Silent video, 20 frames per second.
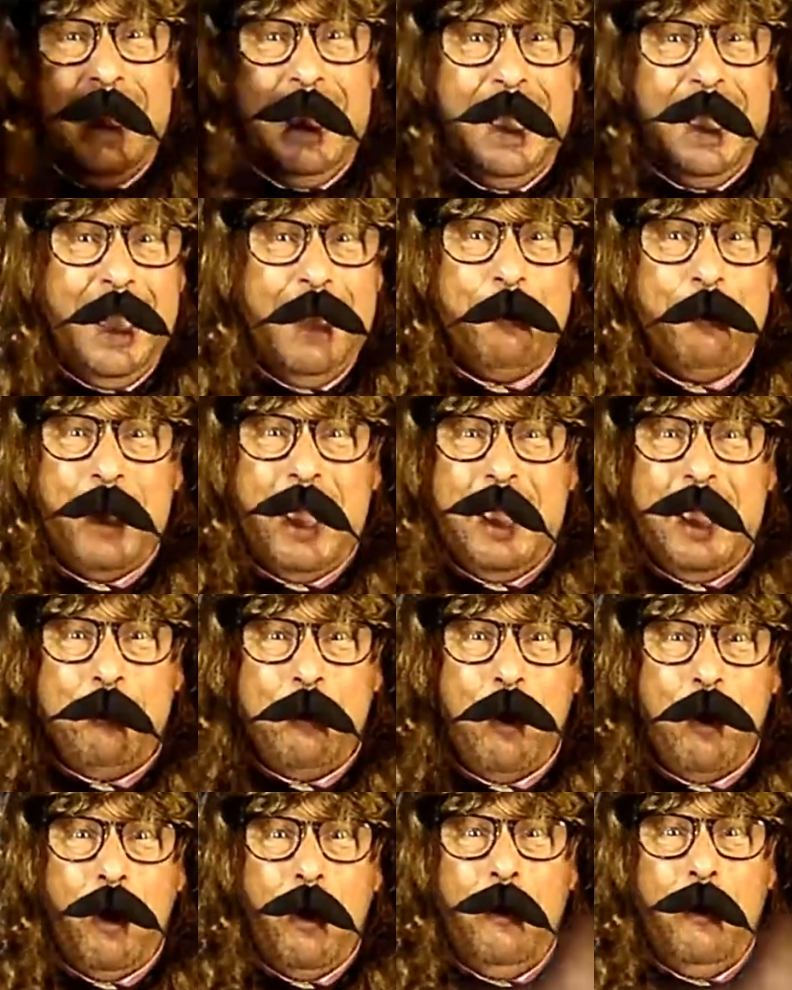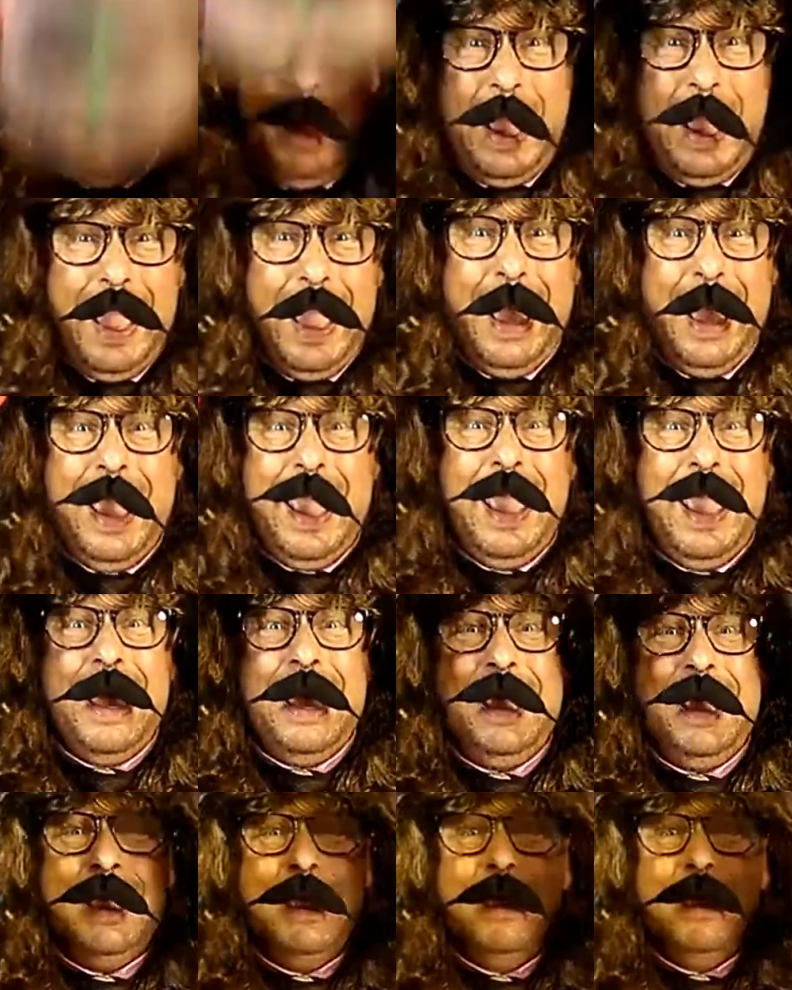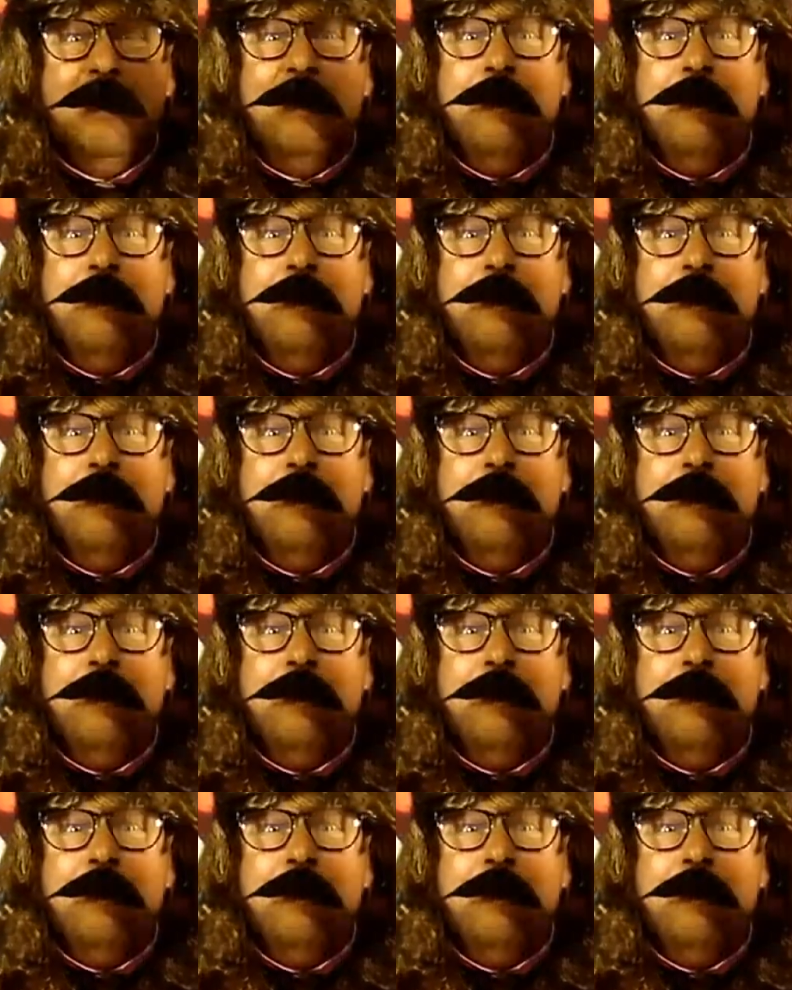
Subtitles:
hip hip hooray,